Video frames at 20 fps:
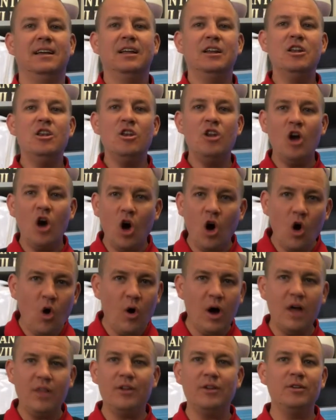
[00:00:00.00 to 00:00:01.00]

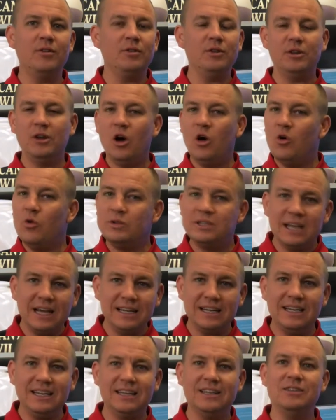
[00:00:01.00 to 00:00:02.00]
No
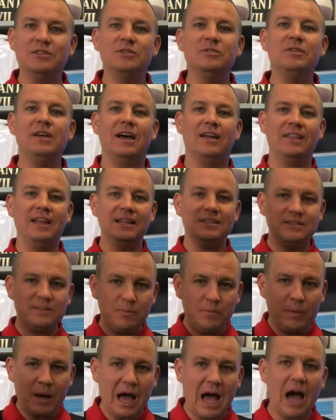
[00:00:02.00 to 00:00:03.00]
technique can do that. That's the
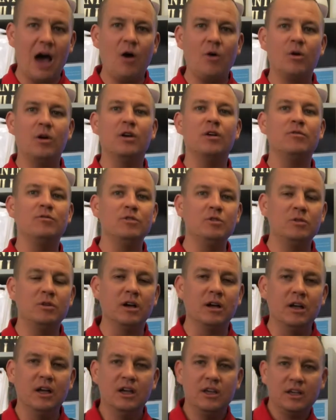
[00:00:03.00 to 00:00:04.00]
power of NUCA.
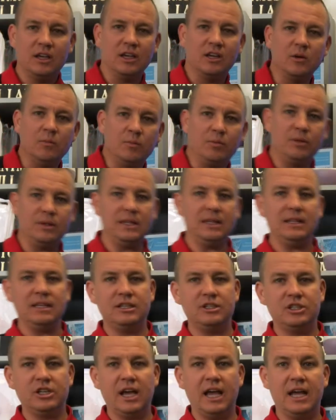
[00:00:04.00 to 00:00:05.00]
It can completely
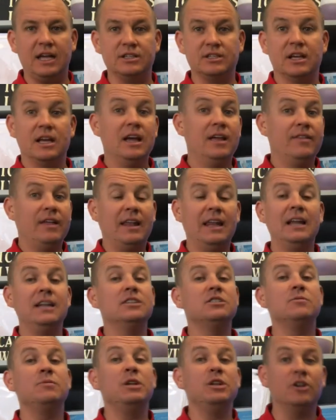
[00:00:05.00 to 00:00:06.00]
change. Now that
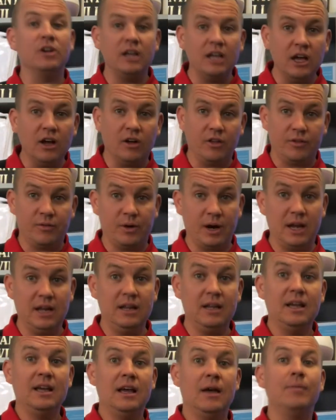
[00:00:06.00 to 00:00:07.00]
doesn't mean you're healed,
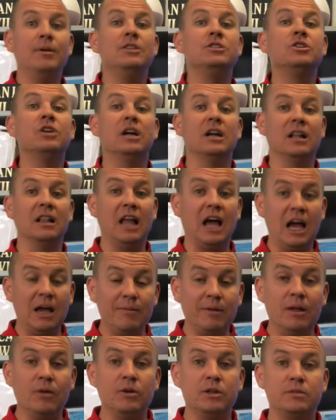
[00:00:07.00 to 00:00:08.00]
right? It means you're in
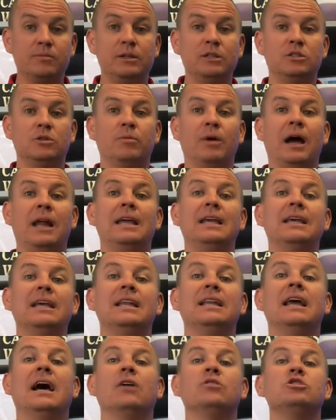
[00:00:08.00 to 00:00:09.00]
alignment, which means your body
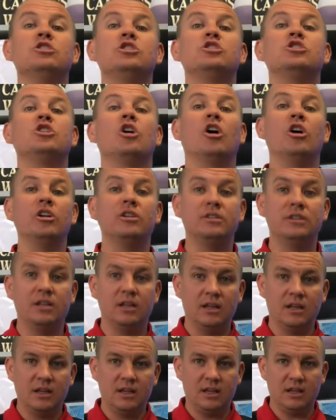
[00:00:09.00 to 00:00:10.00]
can now start
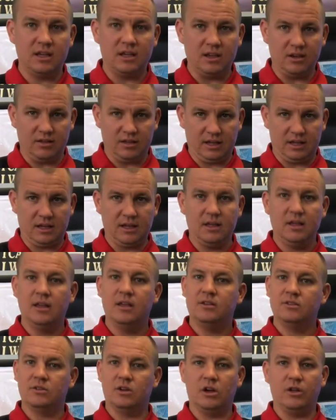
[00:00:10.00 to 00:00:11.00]
healing.
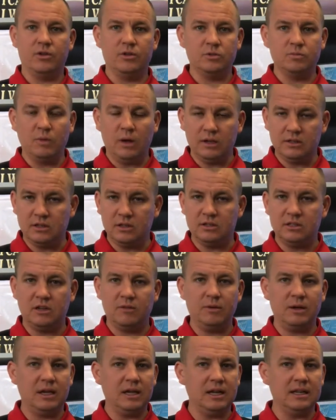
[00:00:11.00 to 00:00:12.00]
So all those muscles that have
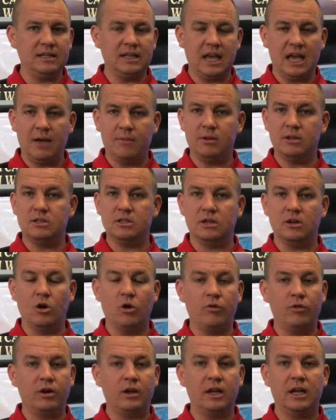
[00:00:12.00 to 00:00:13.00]
been getting damaged and
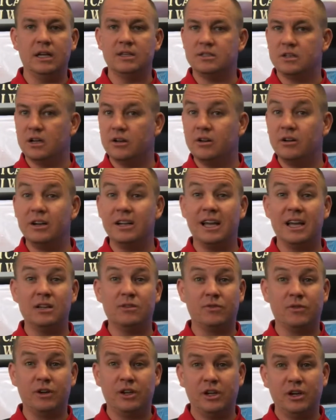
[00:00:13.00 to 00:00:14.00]
overengaged and underengaged
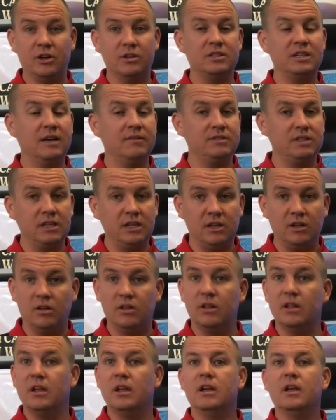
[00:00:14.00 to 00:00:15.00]
for years have to
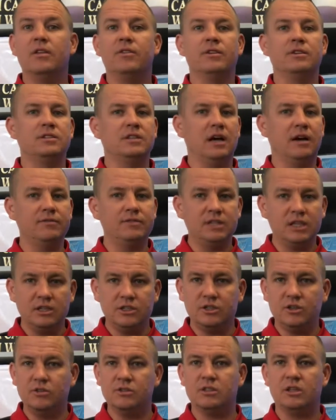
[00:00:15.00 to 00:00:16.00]
heal. The soft
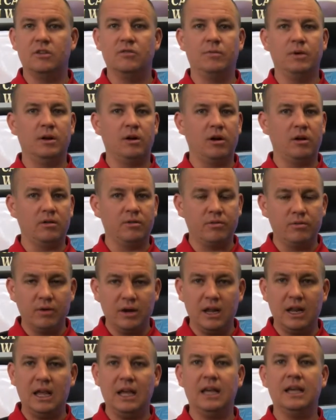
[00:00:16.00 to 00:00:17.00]
tissues that have been
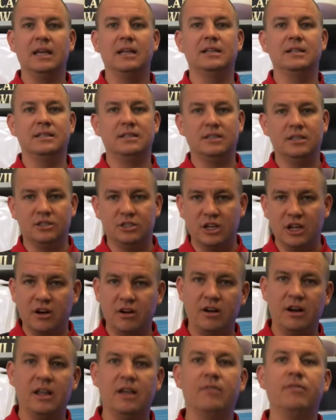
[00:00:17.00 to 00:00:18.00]
arthritic and
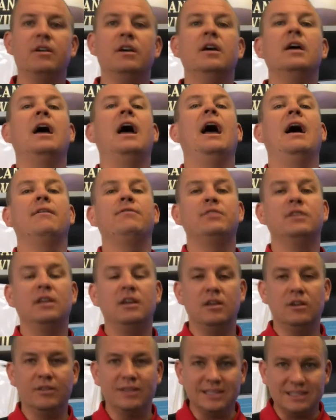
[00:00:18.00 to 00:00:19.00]
degenerative have to
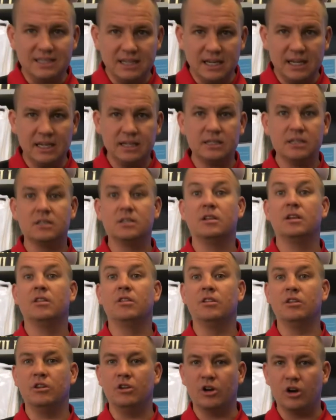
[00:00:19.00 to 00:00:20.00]
heal. The discs,
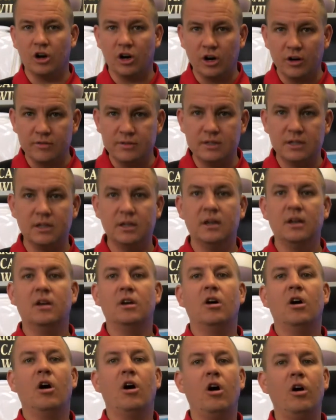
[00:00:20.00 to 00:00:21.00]
the nerves,
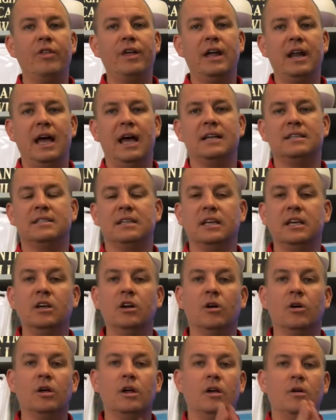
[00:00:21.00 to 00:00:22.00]
all that has to
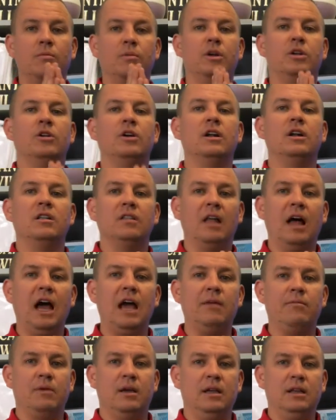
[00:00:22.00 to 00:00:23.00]
heal. But you're in
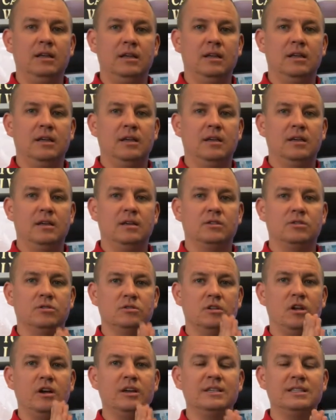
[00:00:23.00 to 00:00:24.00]
alignment, so
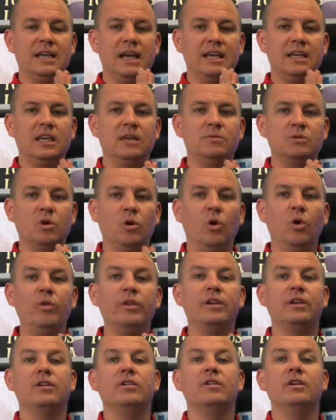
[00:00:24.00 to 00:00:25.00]
as long as that keeps
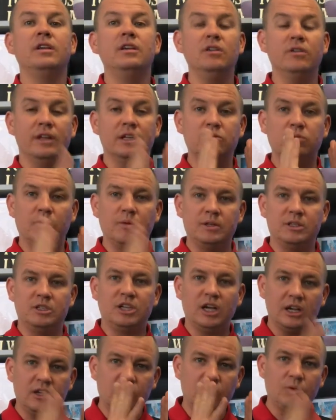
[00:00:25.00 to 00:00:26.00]
holding, it'll heal. That's why we
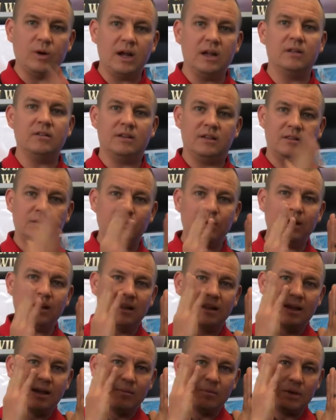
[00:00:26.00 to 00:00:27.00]
check you regularly in the
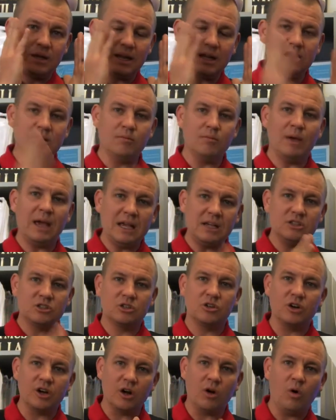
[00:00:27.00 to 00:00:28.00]
beginning to make
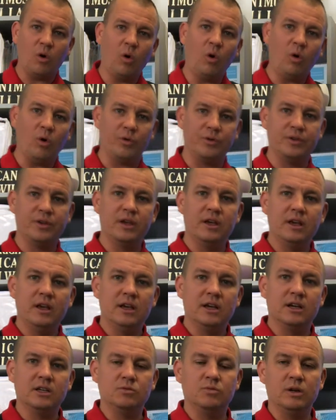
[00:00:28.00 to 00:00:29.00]
sure it holds.
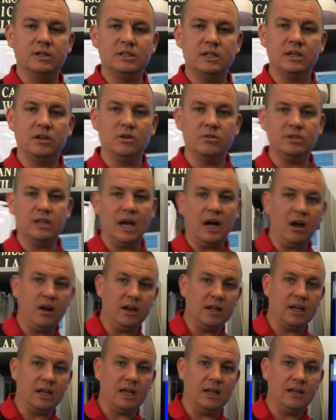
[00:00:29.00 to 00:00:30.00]
Because once it goes out
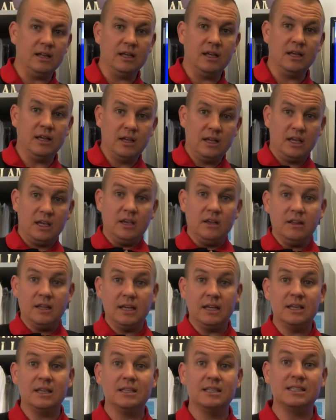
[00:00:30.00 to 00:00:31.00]
again,
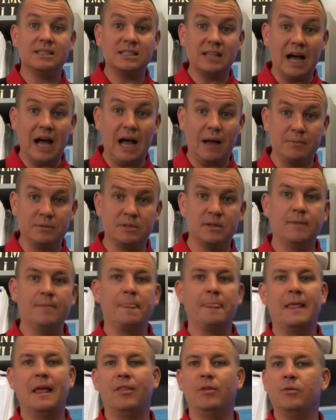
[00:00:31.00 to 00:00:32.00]
healing stops.
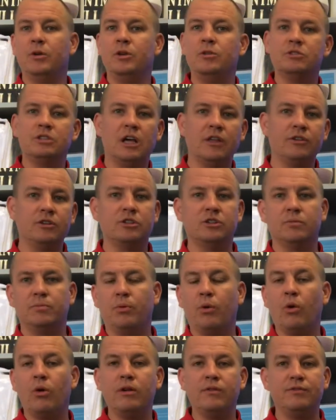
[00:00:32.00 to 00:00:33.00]
And then we use other
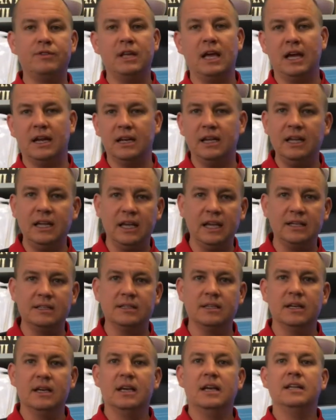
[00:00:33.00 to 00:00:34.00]
supportive techniques
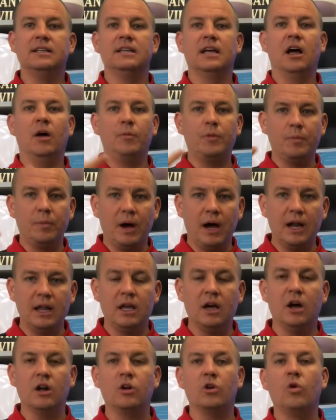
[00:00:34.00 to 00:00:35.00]
to help the body
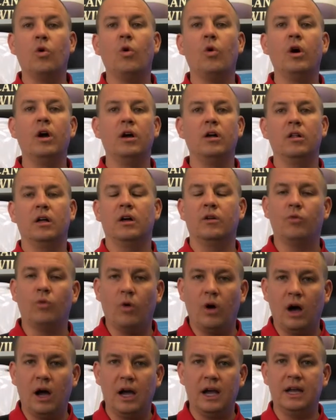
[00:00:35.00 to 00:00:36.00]
uncoil,
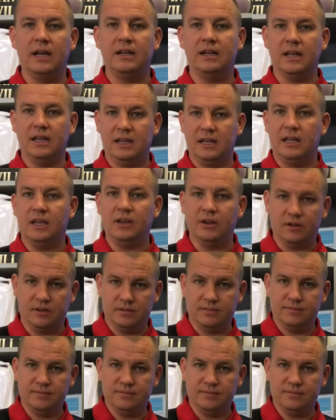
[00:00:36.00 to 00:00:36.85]
unwind, and heal.